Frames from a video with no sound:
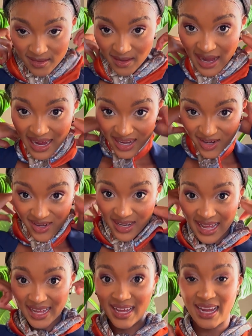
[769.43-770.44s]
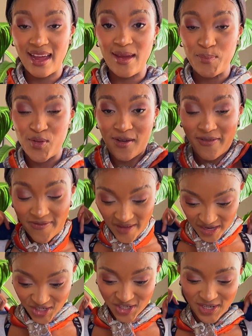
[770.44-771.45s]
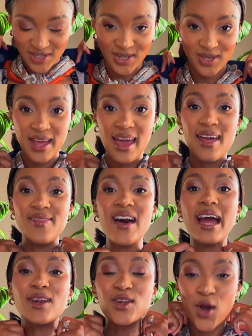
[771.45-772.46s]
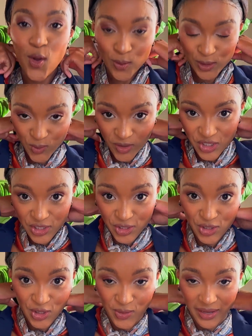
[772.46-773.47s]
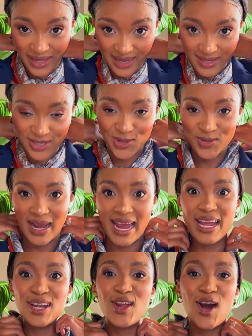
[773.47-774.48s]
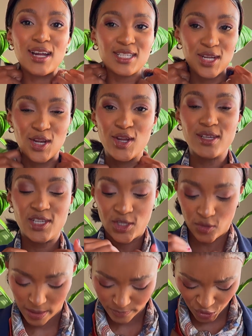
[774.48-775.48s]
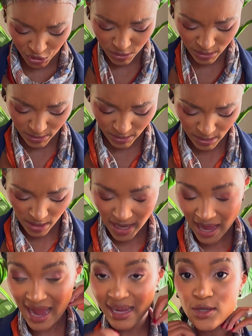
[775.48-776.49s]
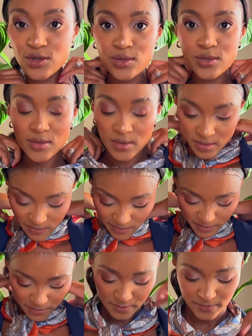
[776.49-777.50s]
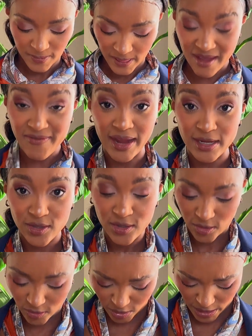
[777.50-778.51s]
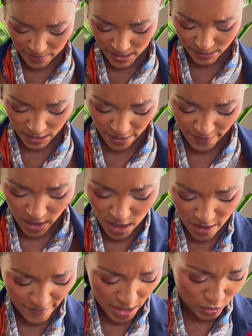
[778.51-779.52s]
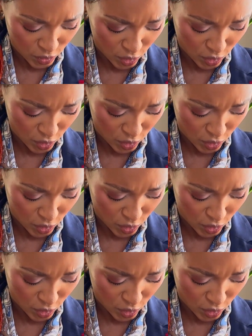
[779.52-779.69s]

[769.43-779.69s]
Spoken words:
I look like a professional that knows what she's doing. Do I not look scrumptious? I do. If I do so in myself, I